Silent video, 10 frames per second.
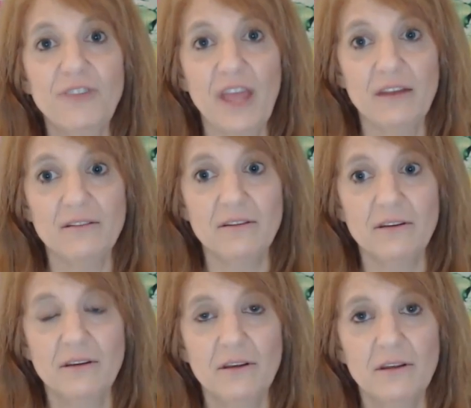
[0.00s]

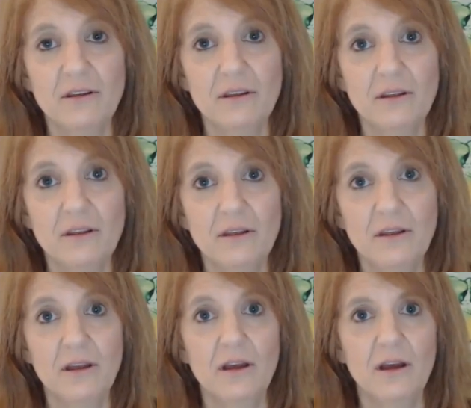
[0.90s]

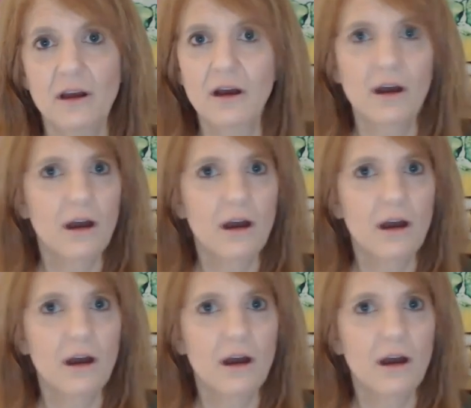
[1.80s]
(silence)